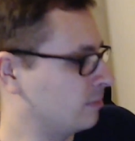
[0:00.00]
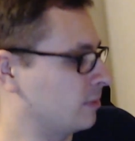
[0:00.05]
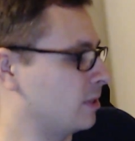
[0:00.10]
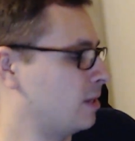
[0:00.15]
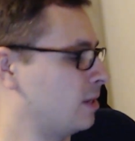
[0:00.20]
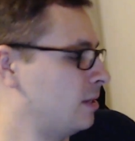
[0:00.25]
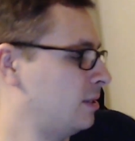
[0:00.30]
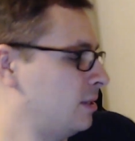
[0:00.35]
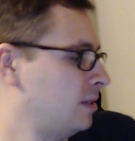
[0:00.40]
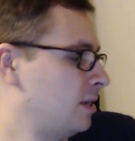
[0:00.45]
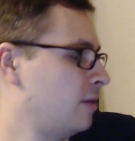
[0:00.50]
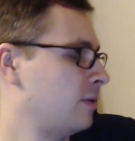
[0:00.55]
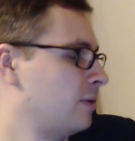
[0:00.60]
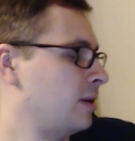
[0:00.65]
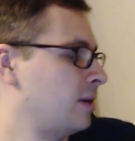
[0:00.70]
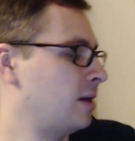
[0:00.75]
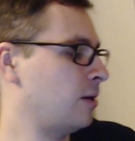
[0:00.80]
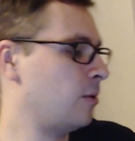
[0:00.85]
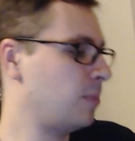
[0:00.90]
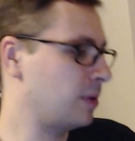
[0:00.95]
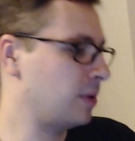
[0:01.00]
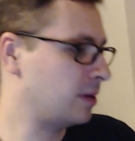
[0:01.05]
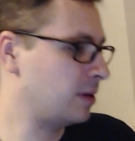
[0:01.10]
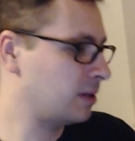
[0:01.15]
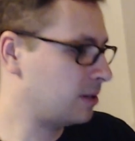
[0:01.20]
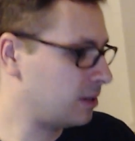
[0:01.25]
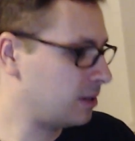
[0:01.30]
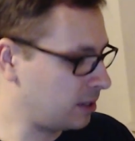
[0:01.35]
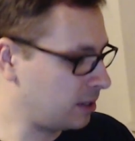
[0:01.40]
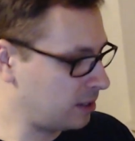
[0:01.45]
Let's see, how can I open it?
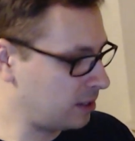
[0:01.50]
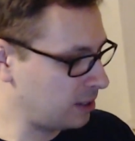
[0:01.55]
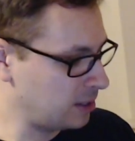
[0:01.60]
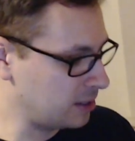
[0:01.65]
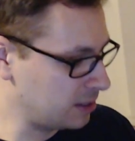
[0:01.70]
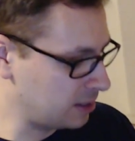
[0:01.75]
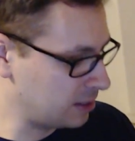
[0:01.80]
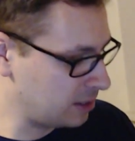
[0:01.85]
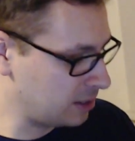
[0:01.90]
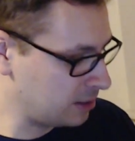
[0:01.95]
Like, easily.